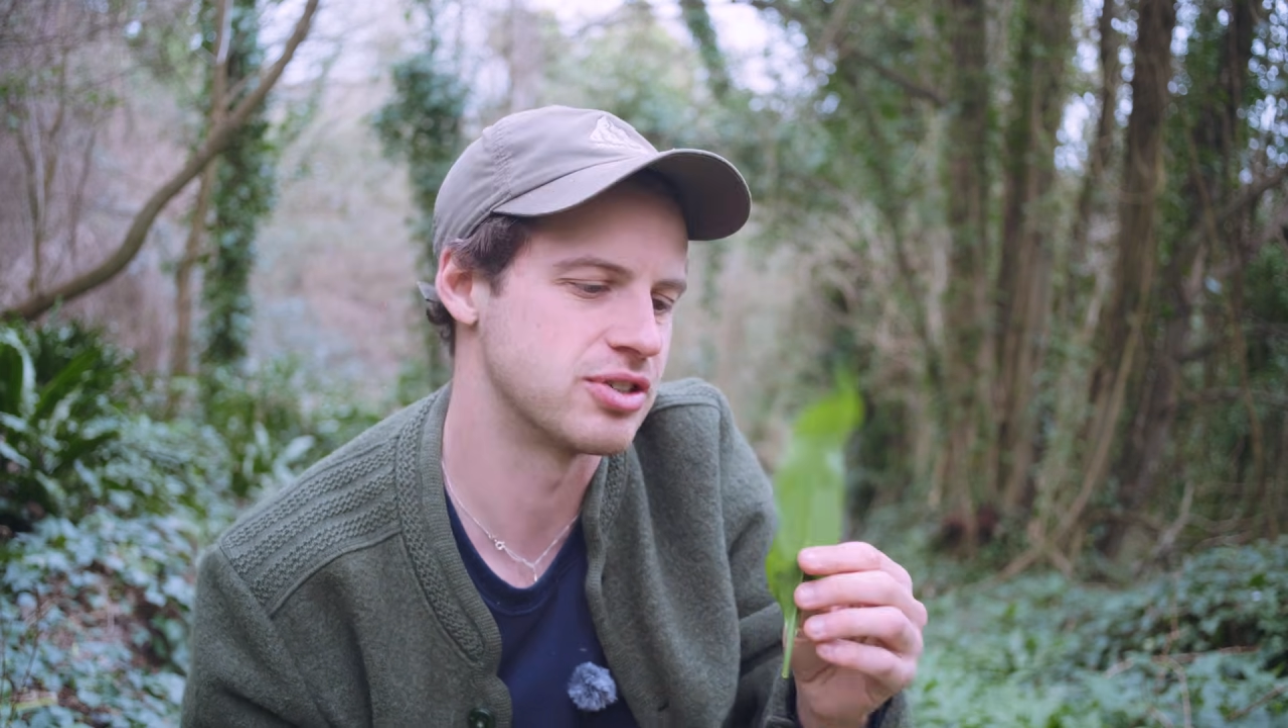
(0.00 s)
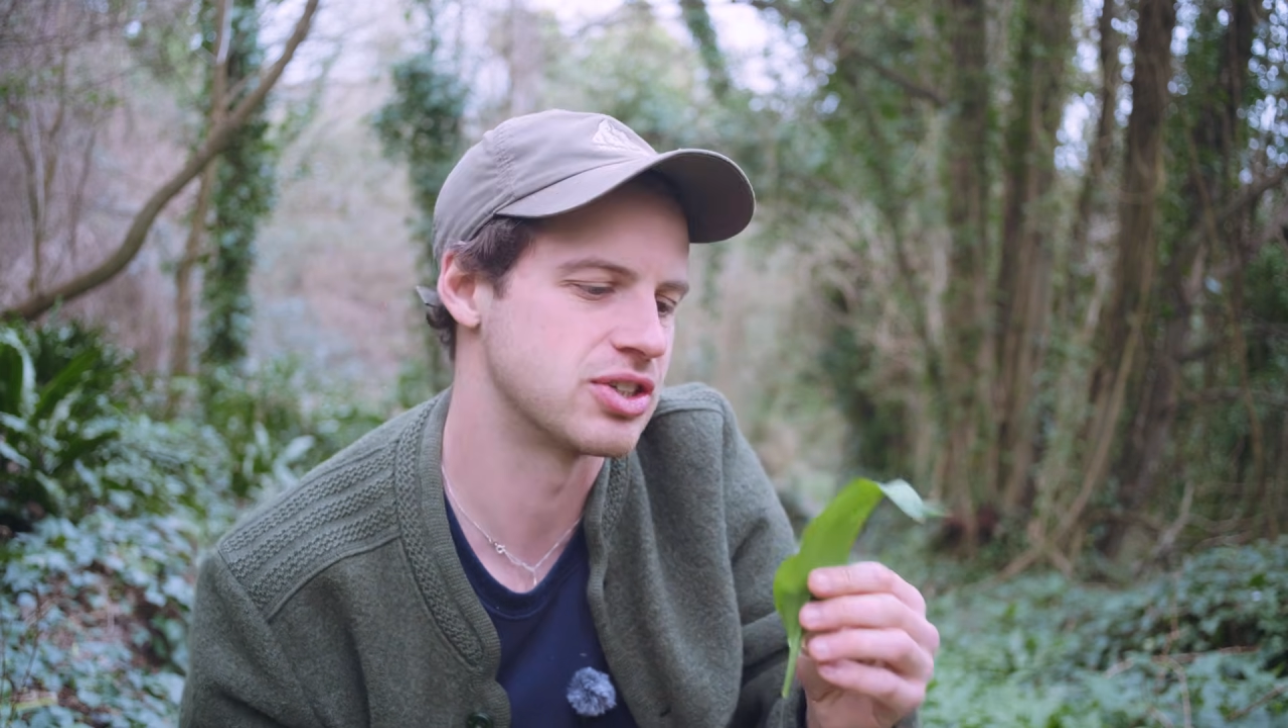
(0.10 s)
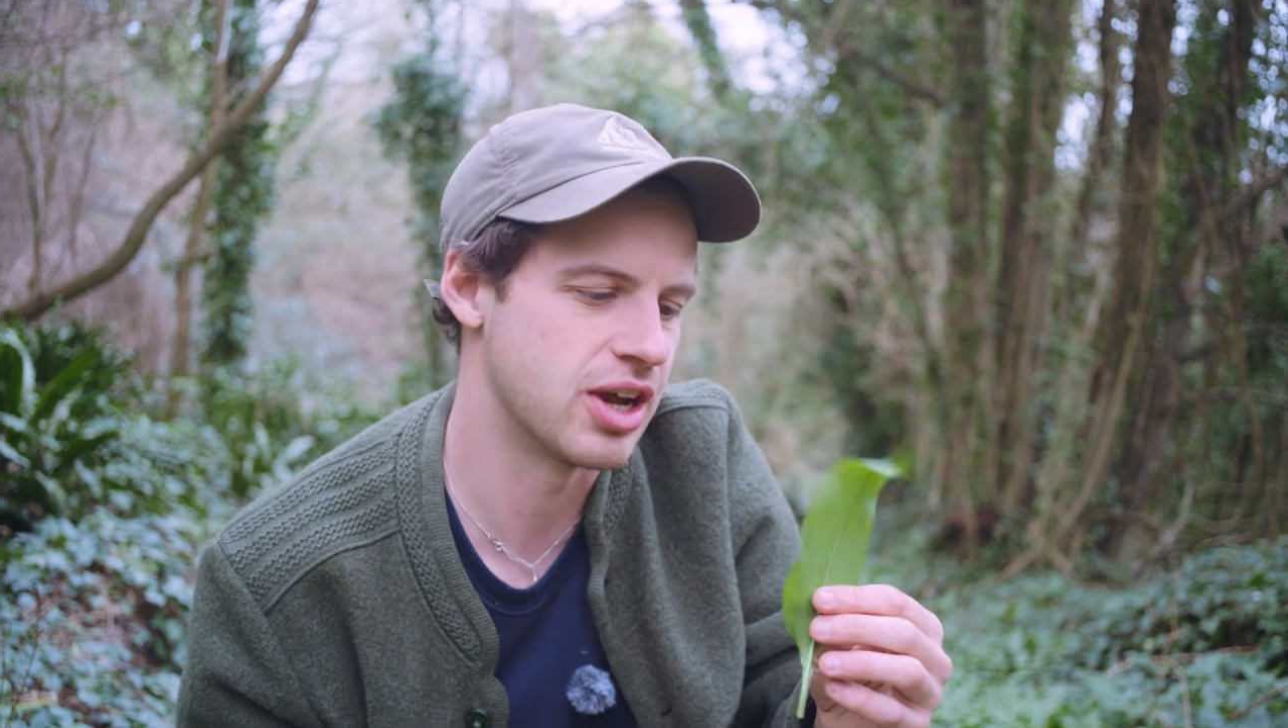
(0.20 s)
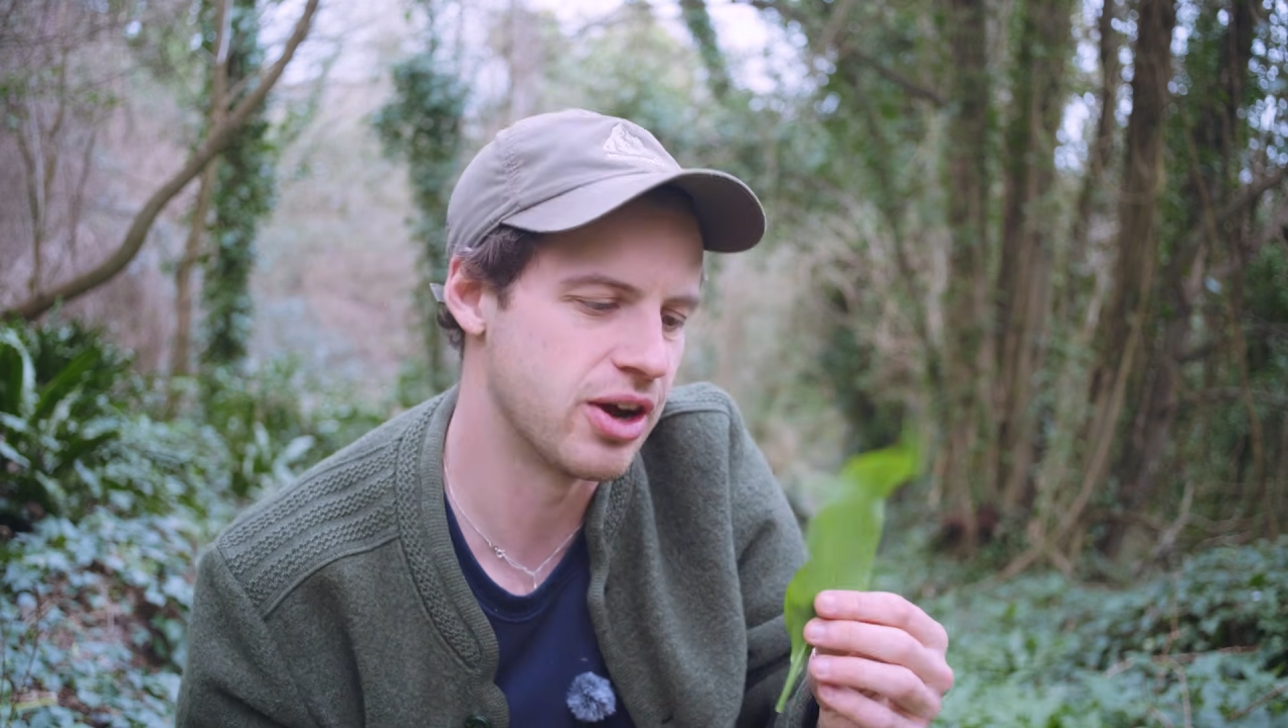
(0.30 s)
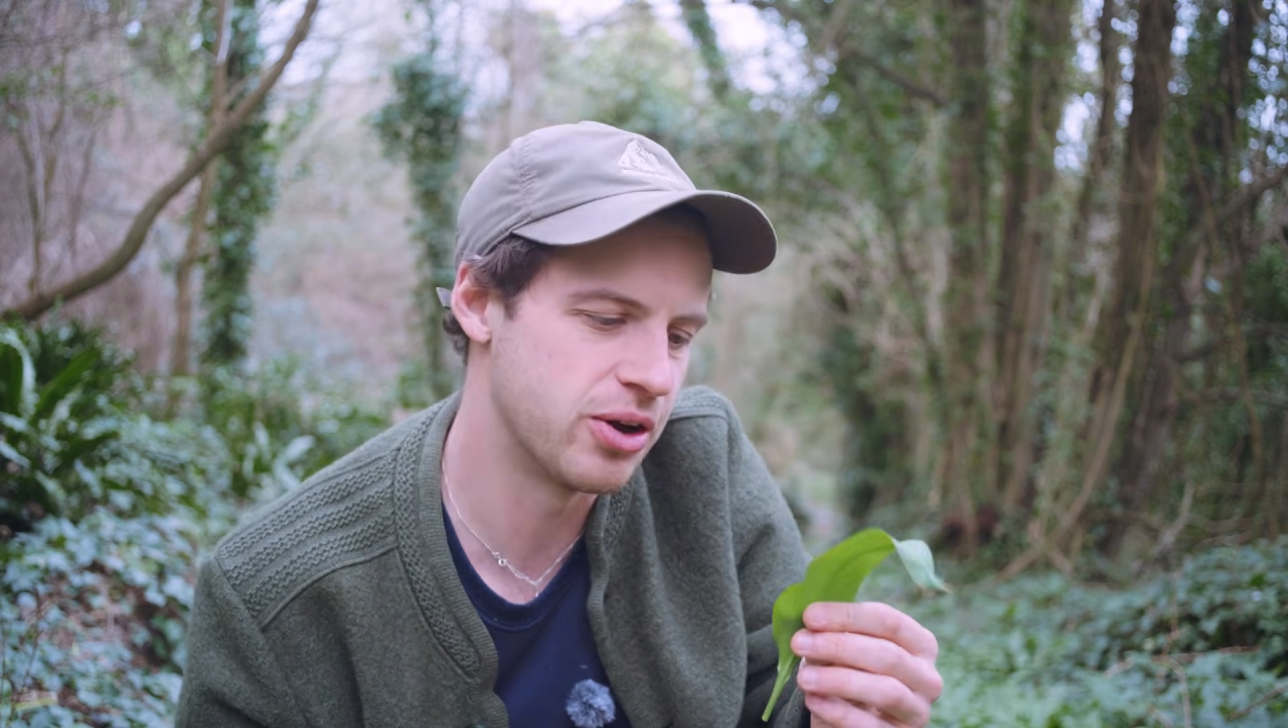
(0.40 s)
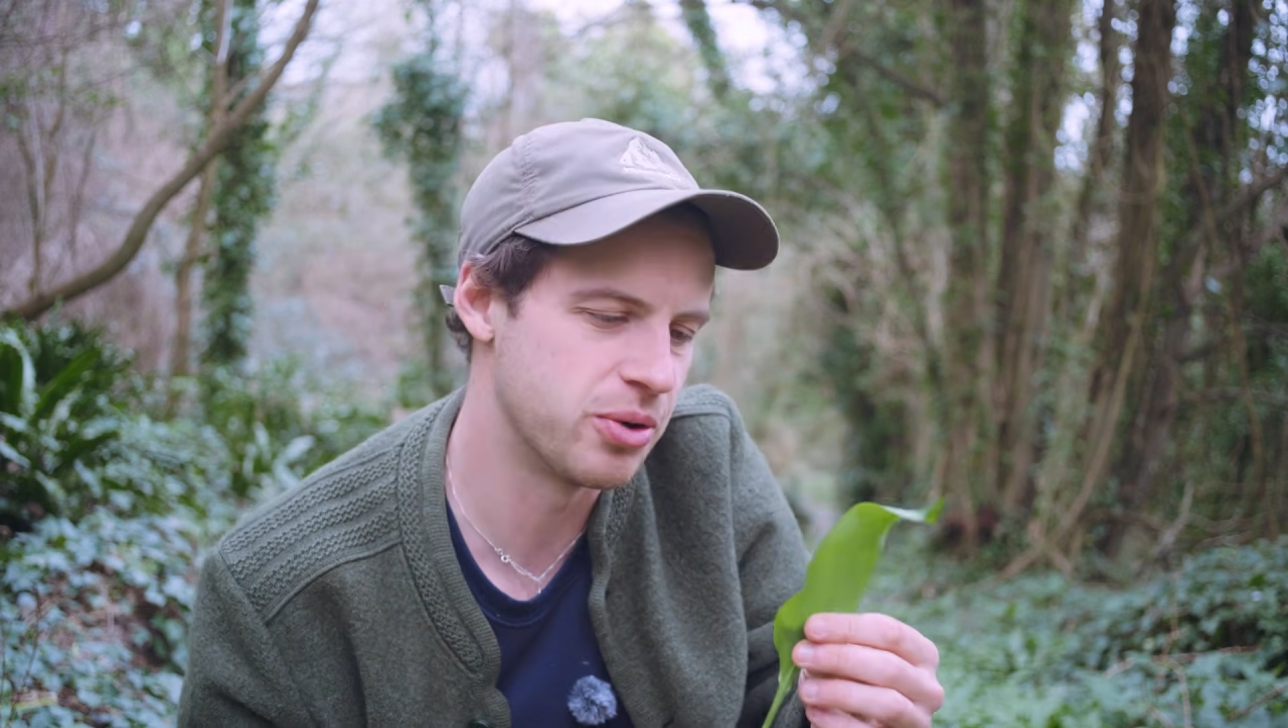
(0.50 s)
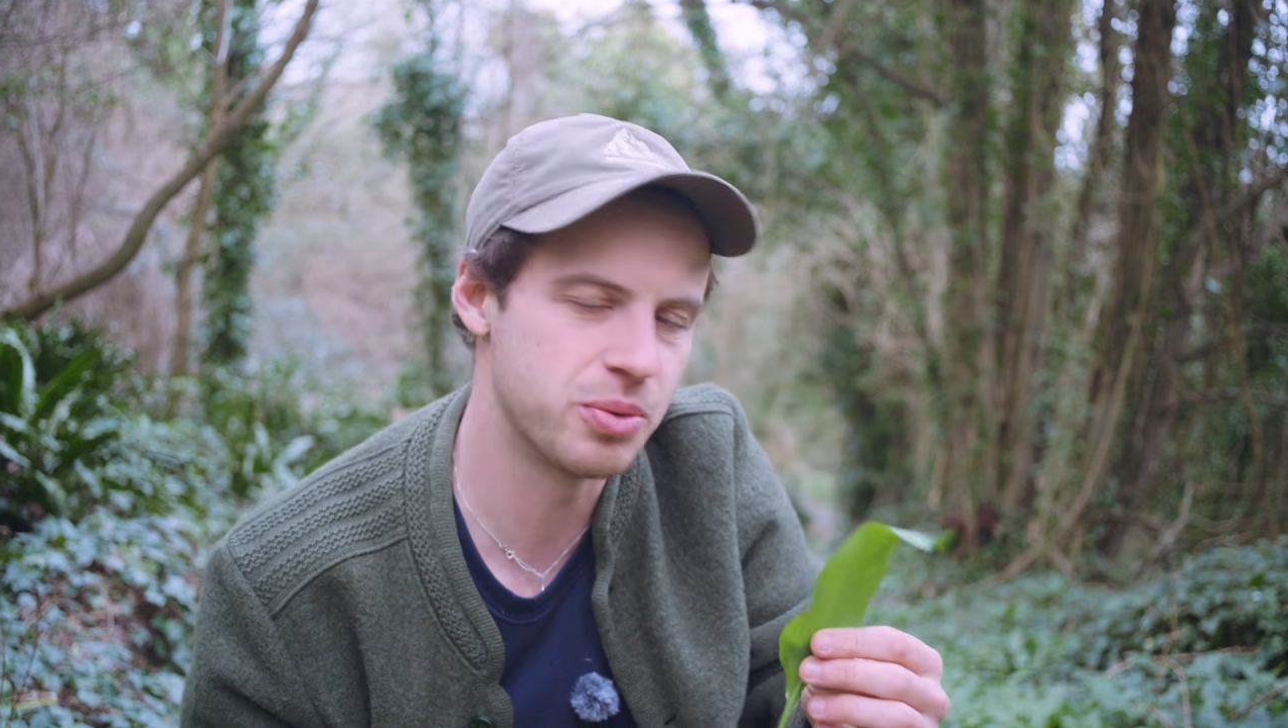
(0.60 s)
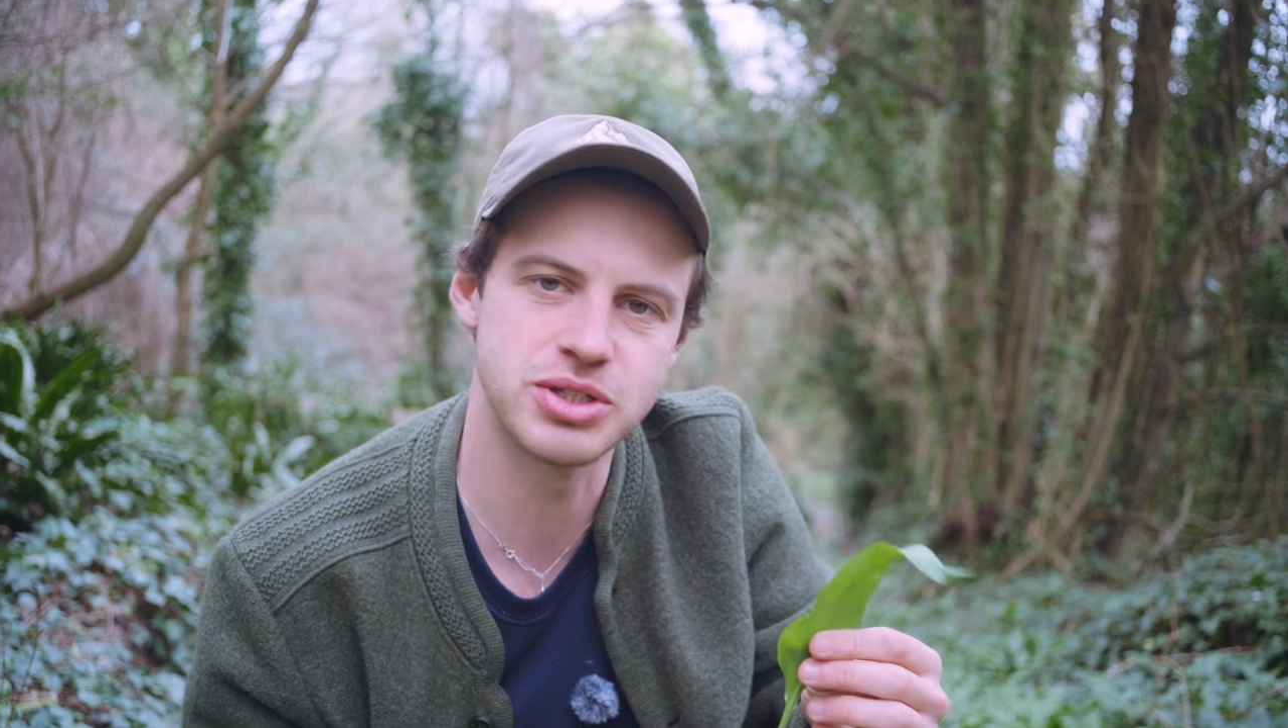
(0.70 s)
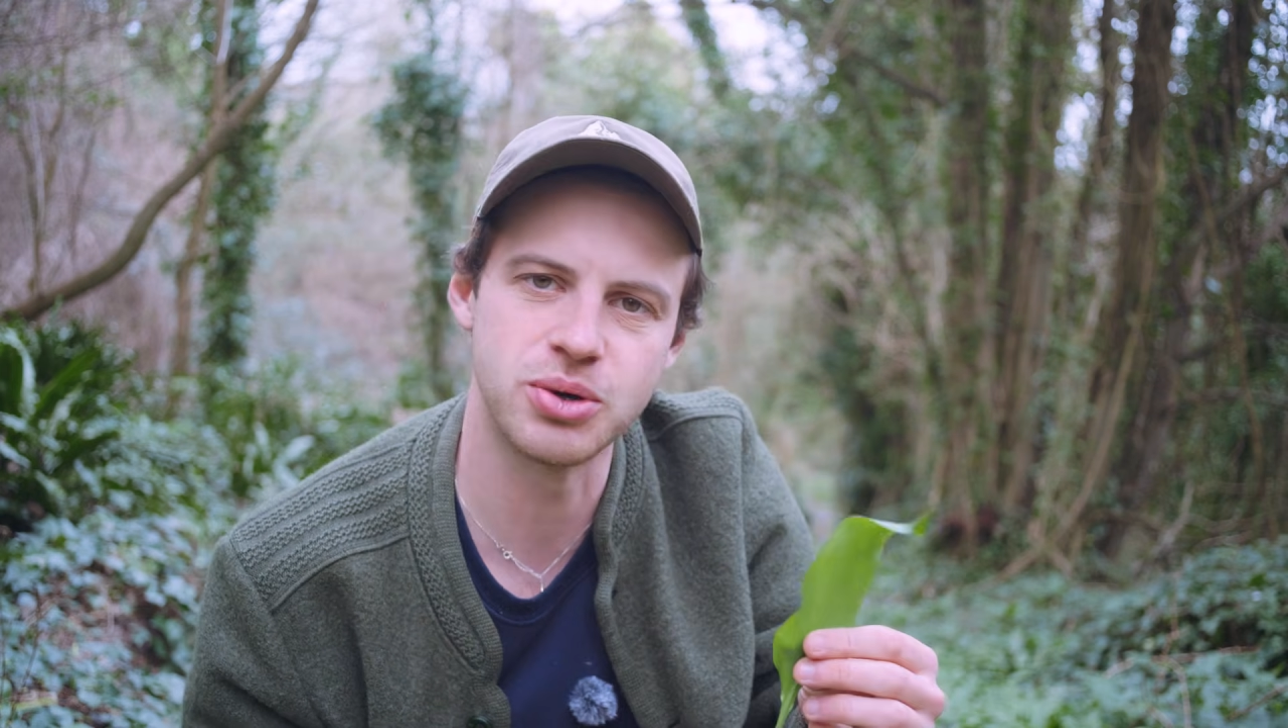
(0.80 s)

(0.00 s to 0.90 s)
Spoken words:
So we're